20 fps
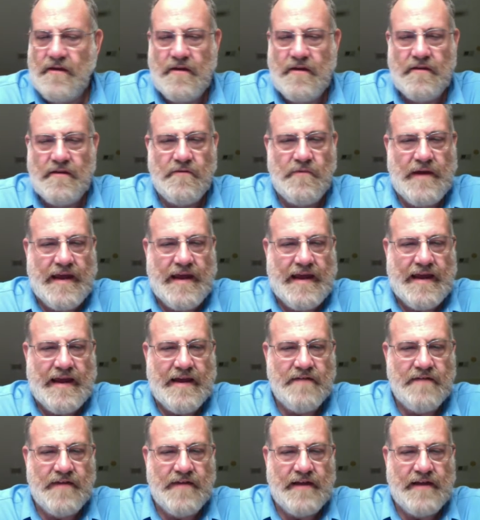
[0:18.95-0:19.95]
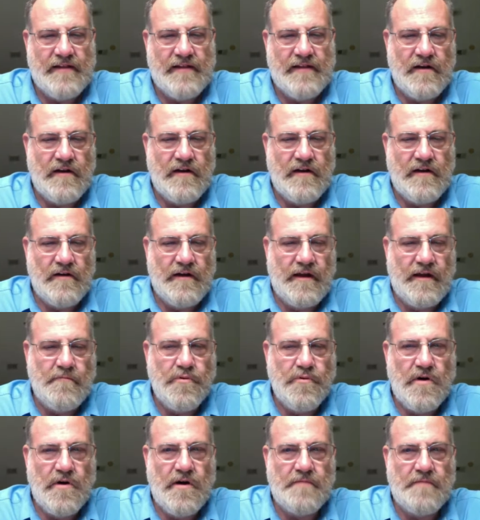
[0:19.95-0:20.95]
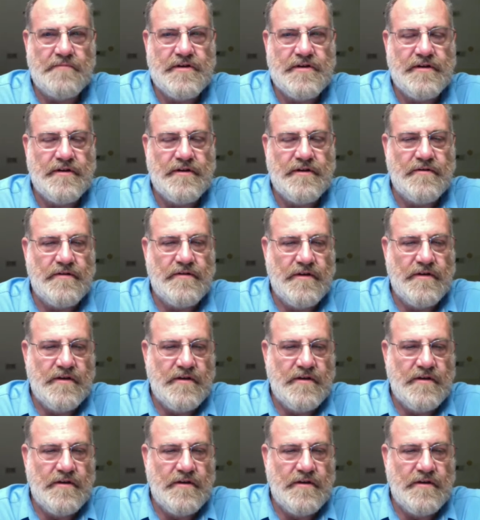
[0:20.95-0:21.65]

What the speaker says: that we have a little impromptu